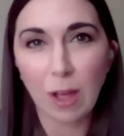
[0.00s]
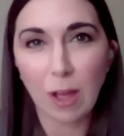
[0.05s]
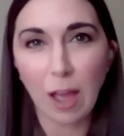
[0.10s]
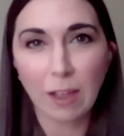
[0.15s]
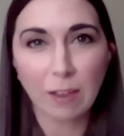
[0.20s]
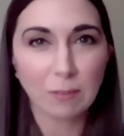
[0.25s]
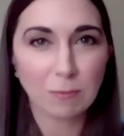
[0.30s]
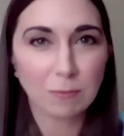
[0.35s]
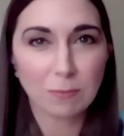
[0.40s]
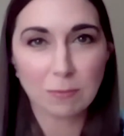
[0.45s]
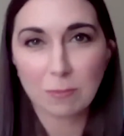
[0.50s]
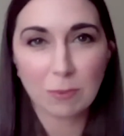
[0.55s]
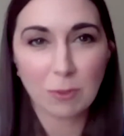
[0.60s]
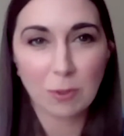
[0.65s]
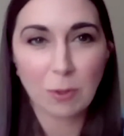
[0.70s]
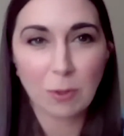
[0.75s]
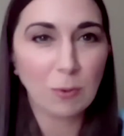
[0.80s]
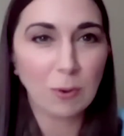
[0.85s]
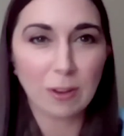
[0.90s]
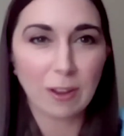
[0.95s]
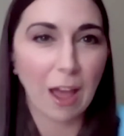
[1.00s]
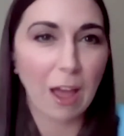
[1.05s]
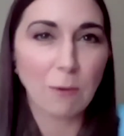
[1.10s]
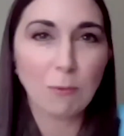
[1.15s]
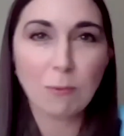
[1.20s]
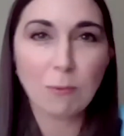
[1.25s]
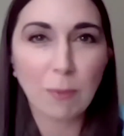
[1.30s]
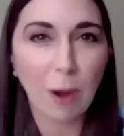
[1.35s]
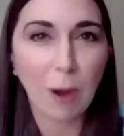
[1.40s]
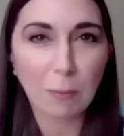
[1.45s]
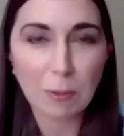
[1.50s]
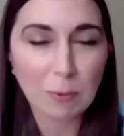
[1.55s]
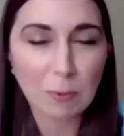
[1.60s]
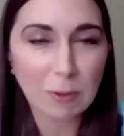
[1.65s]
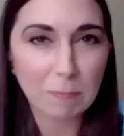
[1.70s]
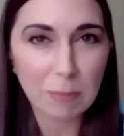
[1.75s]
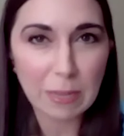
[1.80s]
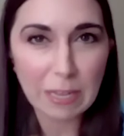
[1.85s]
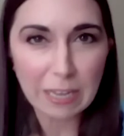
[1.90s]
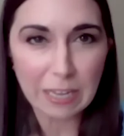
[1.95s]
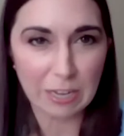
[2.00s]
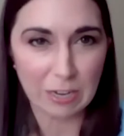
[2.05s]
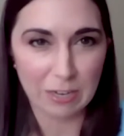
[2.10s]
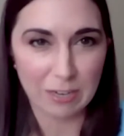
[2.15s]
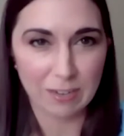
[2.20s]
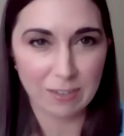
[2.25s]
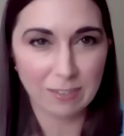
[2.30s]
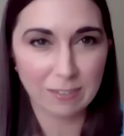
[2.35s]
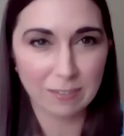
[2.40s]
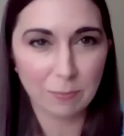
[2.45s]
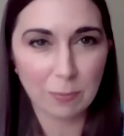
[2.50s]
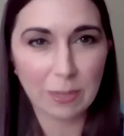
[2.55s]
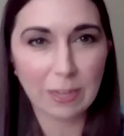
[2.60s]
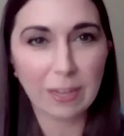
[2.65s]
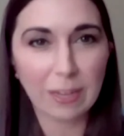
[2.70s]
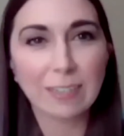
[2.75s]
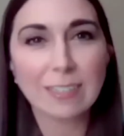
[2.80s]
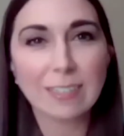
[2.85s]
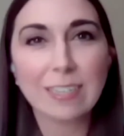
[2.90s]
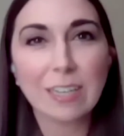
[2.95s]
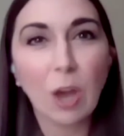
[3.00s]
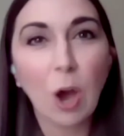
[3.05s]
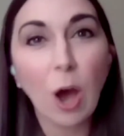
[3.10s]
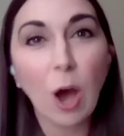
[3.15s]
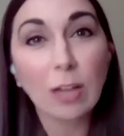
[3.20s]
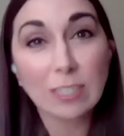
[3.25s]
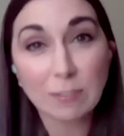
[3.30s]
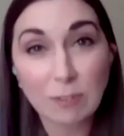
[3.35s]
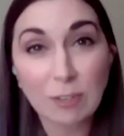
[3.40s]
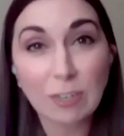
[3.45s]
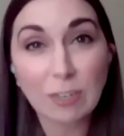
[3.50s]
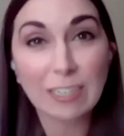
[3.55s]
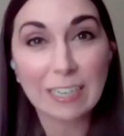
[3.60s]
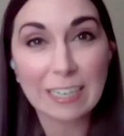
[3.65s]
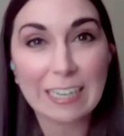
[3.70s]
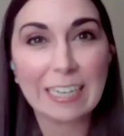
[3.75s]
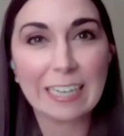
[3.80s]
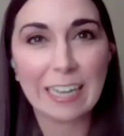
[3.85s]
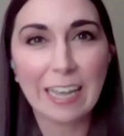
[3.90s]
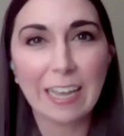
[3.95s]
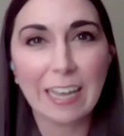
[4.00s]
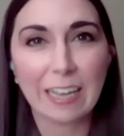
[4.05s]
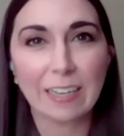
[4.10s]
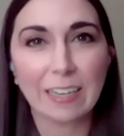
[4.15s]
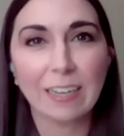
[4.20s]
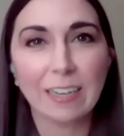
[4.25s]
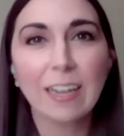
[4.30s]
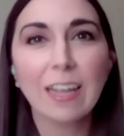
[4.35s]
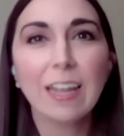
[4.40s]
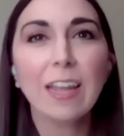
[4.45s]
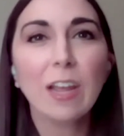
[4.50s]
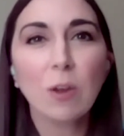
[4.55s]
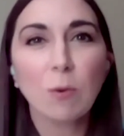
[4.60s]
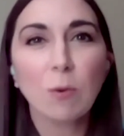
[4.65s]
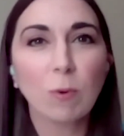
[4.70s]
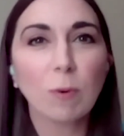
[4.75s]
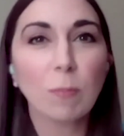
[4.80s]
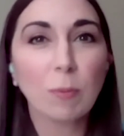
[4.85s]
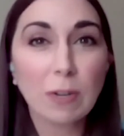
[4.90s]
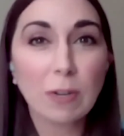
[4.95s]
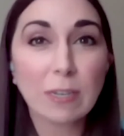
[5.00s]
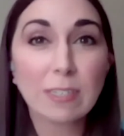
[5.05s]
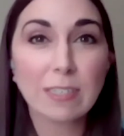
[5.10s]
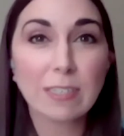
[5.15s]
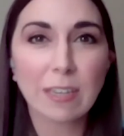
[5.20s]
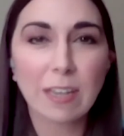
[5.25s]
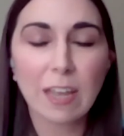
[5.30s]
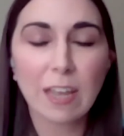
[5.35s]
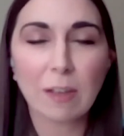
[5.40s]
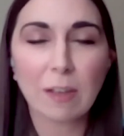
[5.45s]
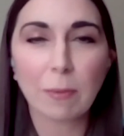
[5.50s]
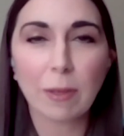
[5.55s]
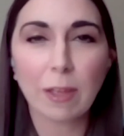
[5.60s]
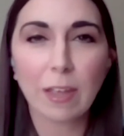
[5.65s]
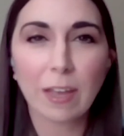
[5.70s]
I probably wouldn't be here, because the odds of her getting in were pretty slim.